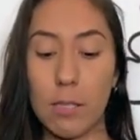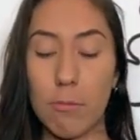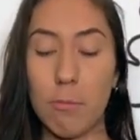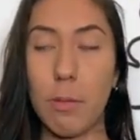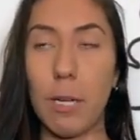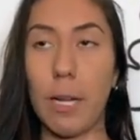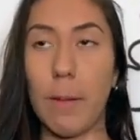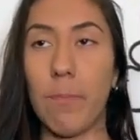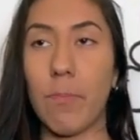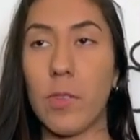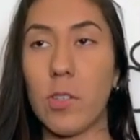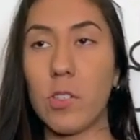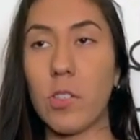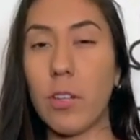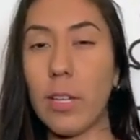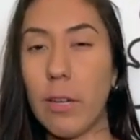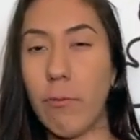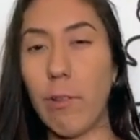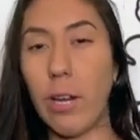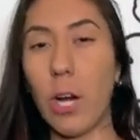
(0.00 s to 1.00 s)
But
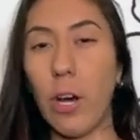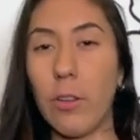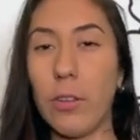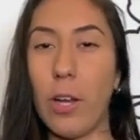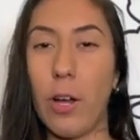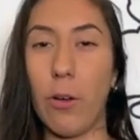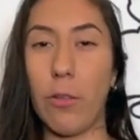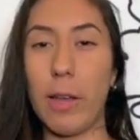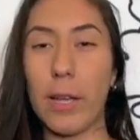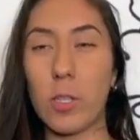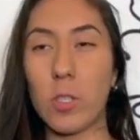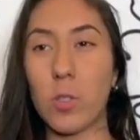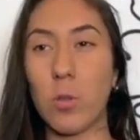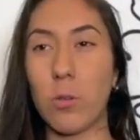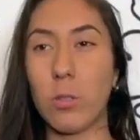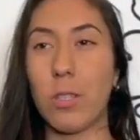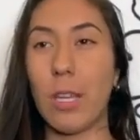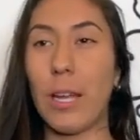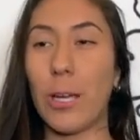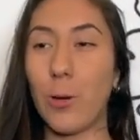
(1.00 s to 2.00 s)
so we all know like
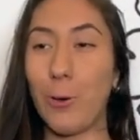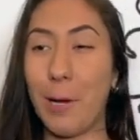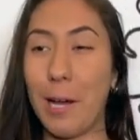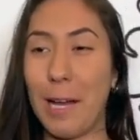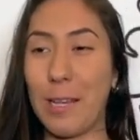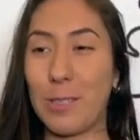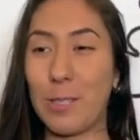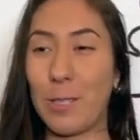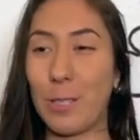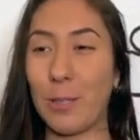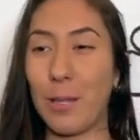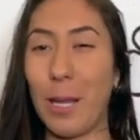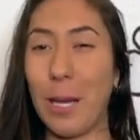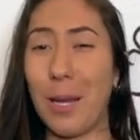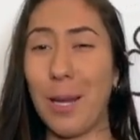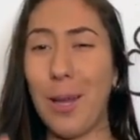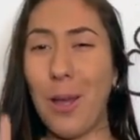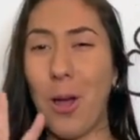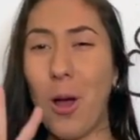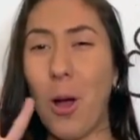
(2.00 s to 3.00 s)
SoulCycle has their
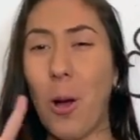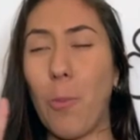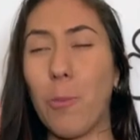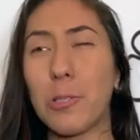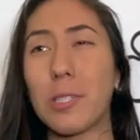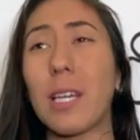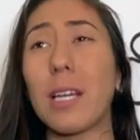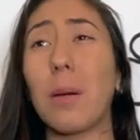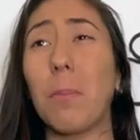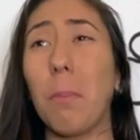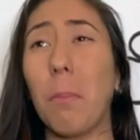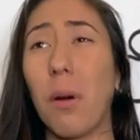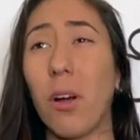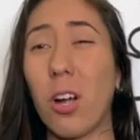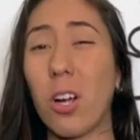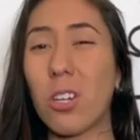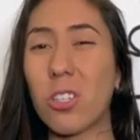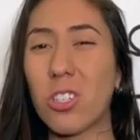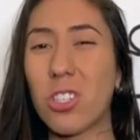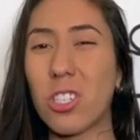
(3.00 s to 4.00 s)
like almost like
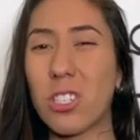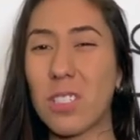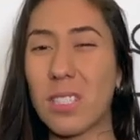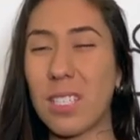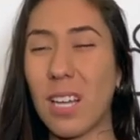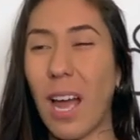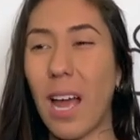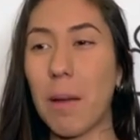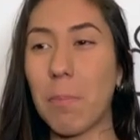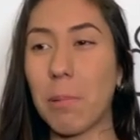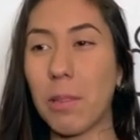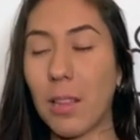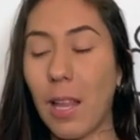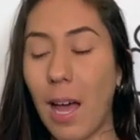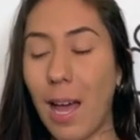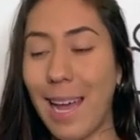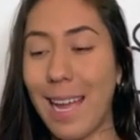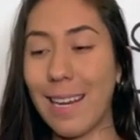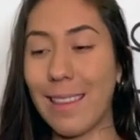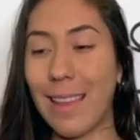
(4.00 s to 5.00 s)
merch type
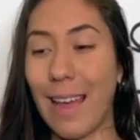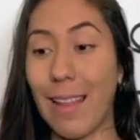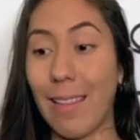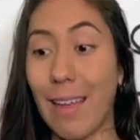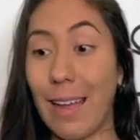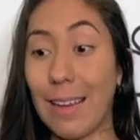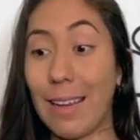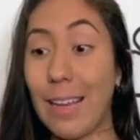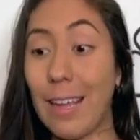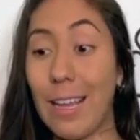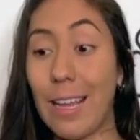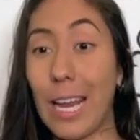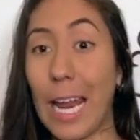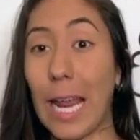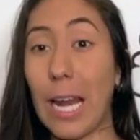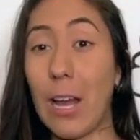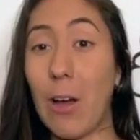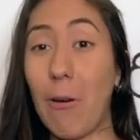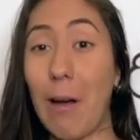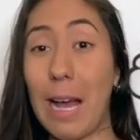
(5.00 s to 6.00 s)
line that like,
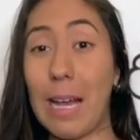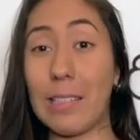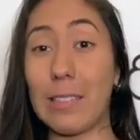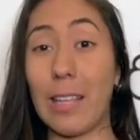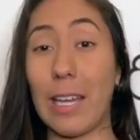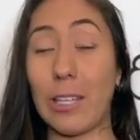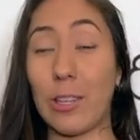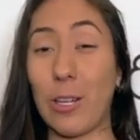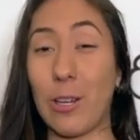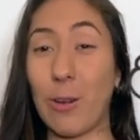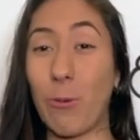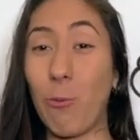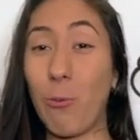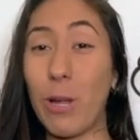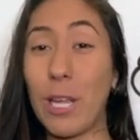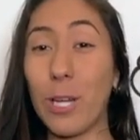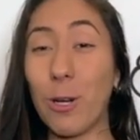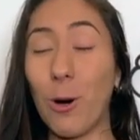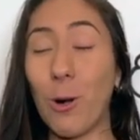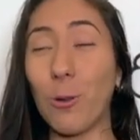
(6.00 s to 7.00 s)
you know, has like their
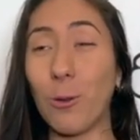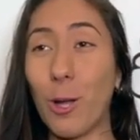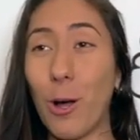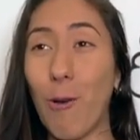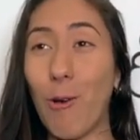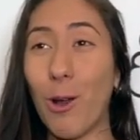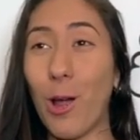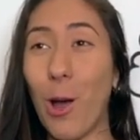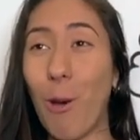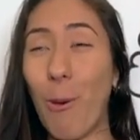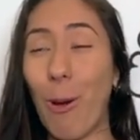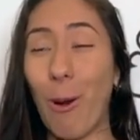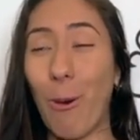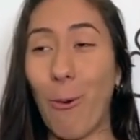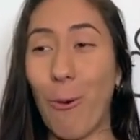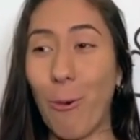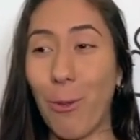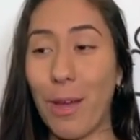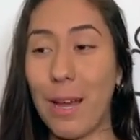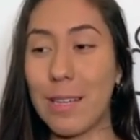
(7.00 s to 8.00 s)
wheel logo and
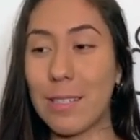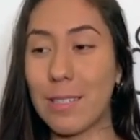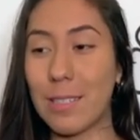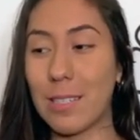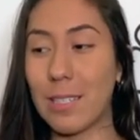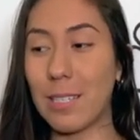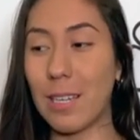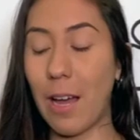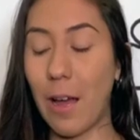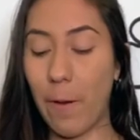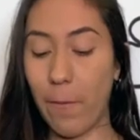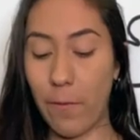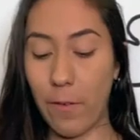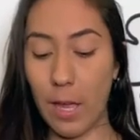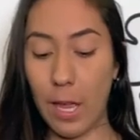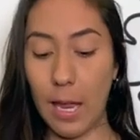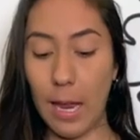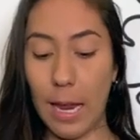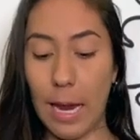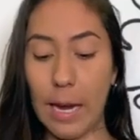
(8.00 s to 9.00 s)
all that stuff,
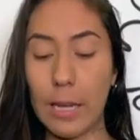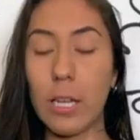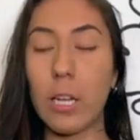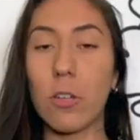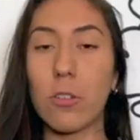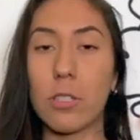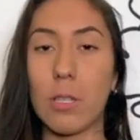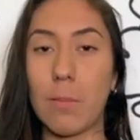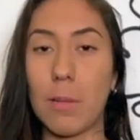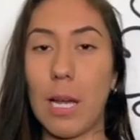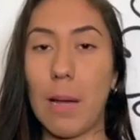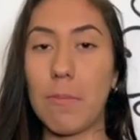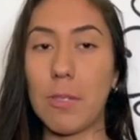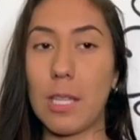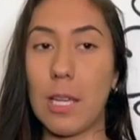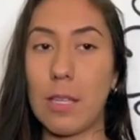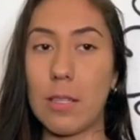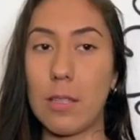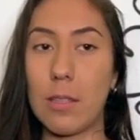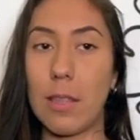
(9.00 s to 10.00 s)
and you know sometimes
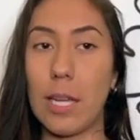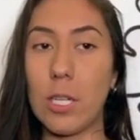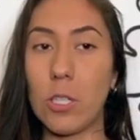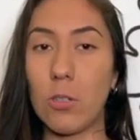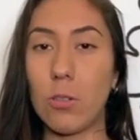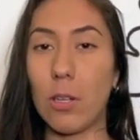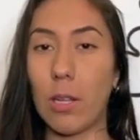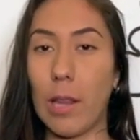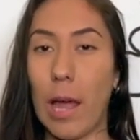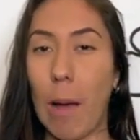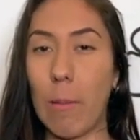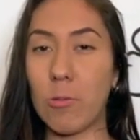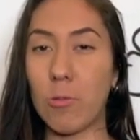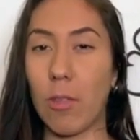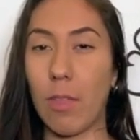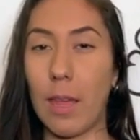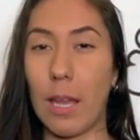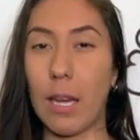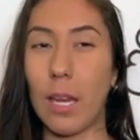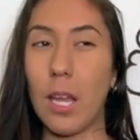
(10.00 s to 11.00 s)
that's they do collabs
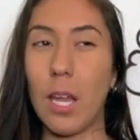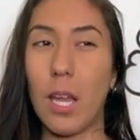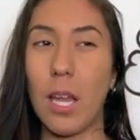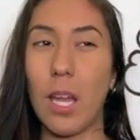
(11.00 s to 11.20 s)
with like